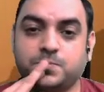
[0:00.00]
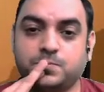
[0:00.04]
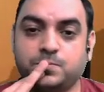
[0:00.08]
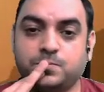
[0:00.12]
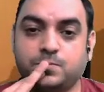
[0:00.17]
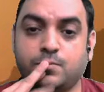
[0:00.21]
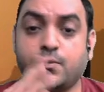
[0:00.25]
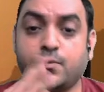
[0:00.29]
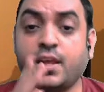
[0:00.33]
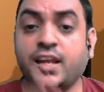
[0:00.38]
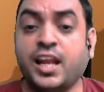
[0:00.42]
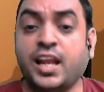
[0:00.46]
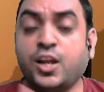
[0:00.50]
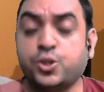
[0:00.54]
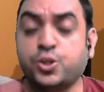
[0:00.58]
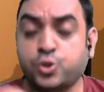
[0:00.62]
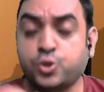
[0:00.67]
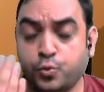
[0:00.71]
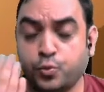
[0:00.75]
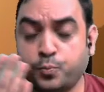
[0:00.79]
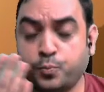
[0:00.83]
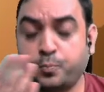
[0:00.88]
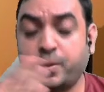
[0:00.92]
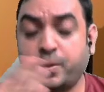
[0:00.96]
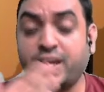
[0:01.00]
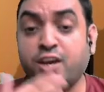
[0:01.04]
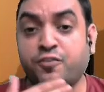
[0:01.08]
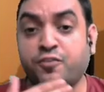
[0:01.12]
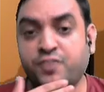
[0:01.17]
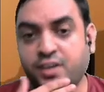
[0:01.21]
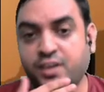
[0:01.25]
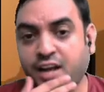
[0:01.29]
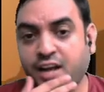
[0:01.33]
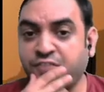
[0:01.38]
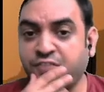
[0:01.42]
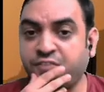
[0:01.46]
Then I'll show you payoff
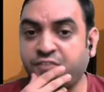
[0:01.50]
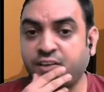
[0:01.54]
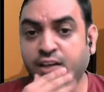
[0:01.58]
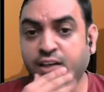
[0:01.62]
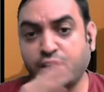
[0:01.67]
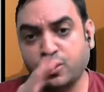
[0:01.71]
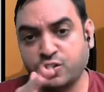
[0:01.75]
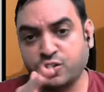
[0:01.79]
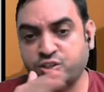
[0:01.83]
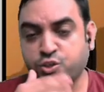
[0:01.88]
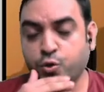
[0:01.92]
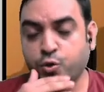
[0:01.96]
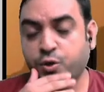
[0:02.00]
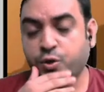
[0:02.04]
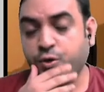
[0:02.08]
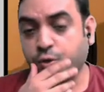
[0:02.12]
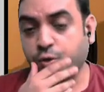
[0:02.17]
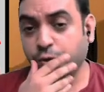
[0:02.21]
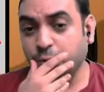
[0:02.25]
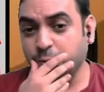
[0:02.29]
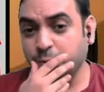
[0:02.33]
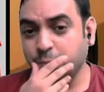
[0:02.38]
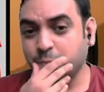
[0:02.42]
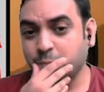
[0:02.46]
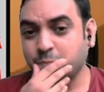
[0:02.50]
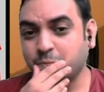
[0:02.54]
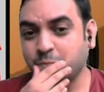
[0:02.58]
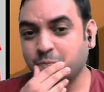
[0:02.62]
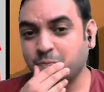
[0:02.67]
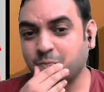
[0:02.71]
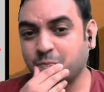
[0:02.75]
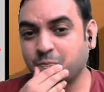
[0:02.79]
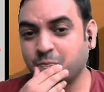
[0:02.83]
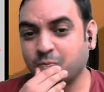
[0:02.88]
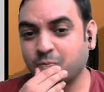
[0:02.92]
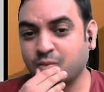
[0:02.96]
graph and I'll show it to you.
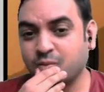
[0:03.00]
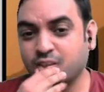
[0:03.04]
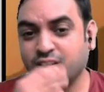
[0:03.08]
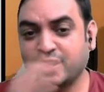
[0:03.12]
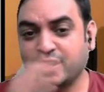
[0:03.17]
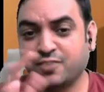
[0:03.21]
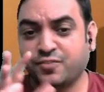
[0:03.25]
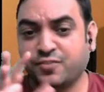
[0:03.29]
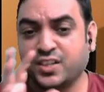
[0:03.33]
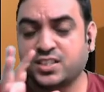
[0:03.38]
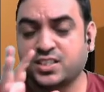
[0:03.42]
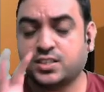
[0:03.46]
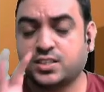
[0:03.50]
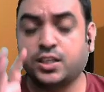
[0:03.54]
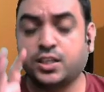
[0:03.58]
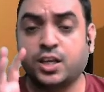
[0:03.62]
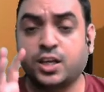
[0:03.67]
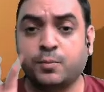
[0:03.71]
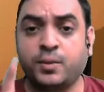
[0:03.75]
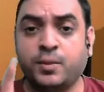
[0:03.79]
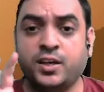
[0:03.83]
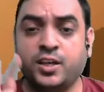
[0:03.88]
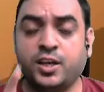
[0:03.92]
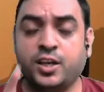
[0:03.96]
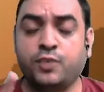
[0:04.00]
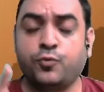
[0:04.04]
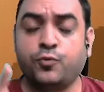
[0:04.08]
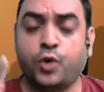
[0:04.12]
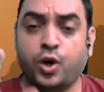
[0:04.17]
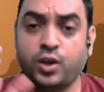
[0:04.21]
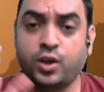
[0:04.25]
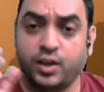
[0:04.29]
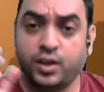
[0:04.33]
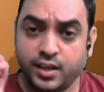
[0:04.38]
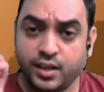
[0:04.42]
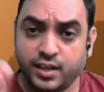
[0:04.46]
First term
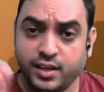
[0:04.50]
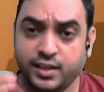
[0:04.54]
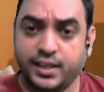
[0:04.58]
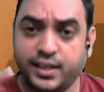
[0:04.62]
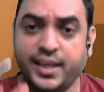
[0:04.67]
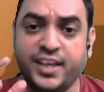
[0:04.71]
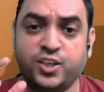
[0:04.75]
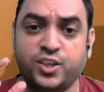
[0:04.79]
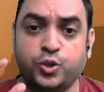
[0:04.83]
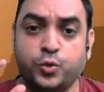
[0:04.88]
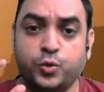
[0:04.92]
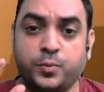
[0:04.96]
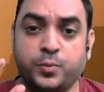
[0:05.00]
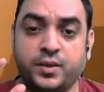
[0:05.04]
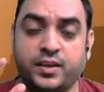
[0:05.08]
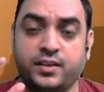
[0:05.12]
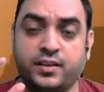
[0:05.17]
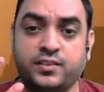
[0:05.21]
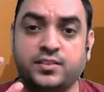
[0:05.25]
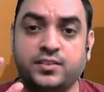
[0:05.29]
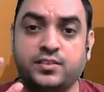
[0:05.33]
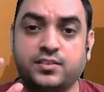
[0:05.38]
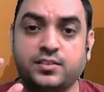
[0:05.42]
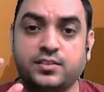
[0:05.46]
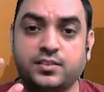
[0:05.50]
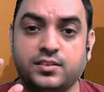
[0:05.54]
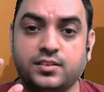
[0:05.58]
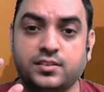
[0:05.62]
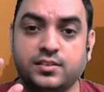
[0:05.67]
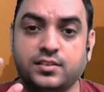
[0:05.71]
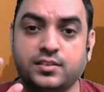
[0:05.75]
involved, take 2 minutes.